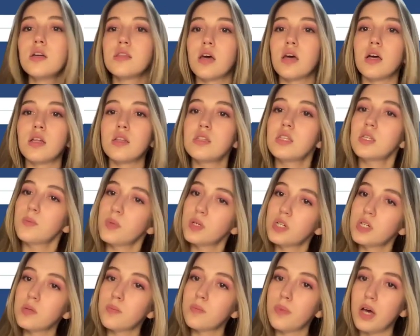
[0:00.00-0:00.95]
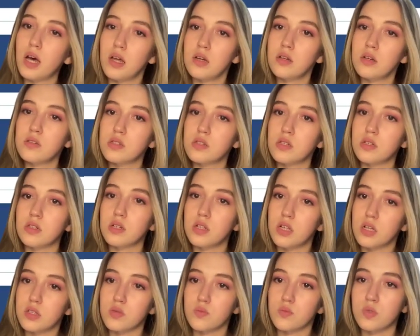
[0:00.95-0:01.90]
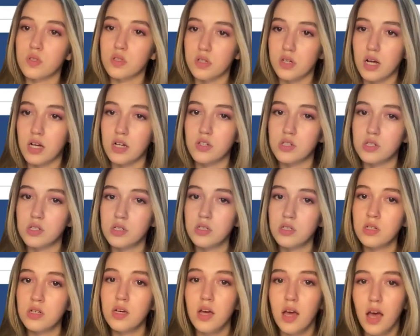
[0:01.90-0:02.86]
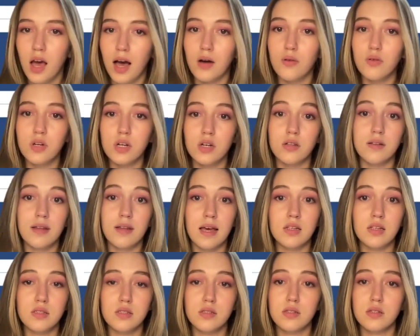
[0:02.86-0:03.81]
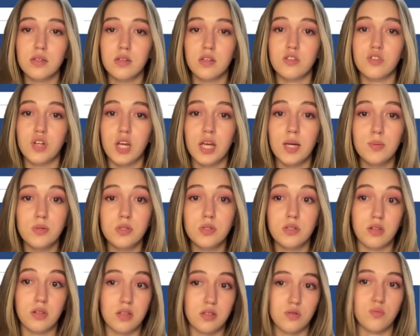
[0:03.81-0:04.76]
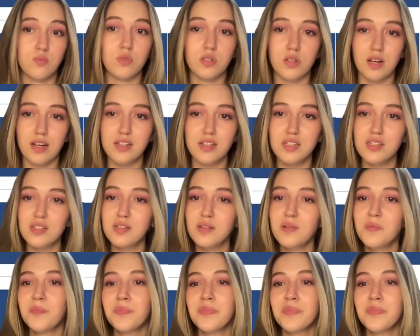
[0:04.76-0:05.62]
then typical patterns in classroom interaction, how context shapes classroom interaction,